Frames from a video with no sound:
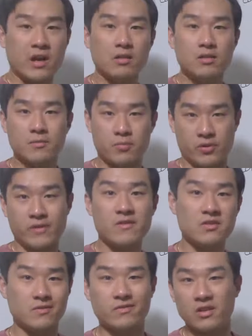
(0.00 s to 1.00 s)
out the
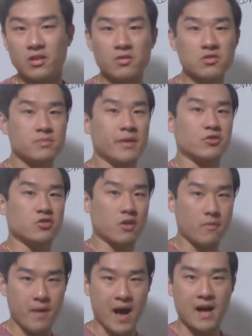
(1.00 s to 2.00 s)
previous videos, make sure to
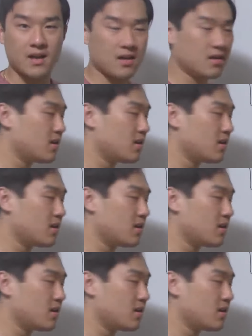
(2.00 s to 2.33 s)
go back